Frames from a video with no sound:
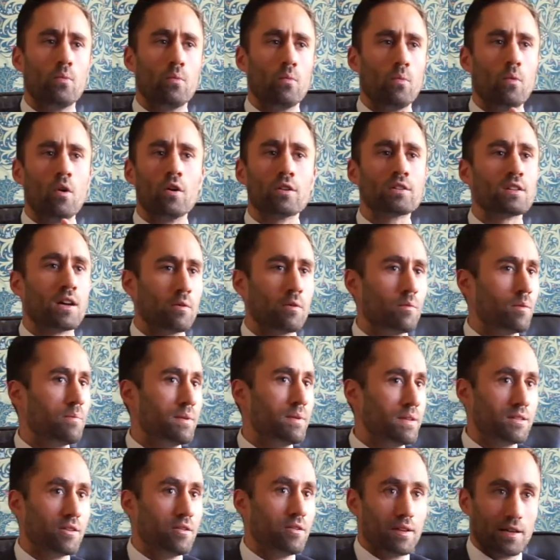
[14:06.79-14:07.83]
what I would
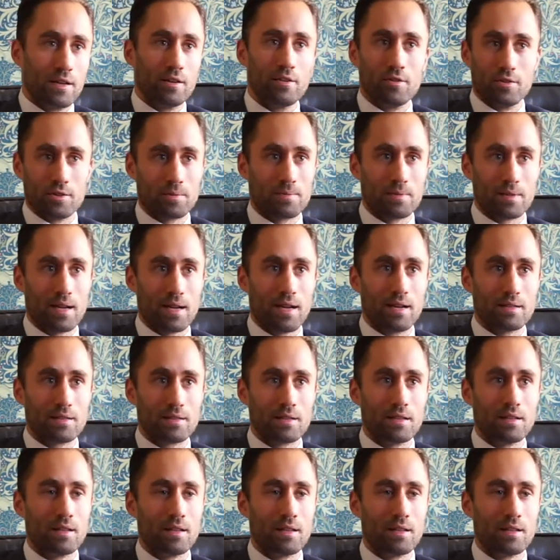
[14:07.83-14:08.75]
be doing in hospitality.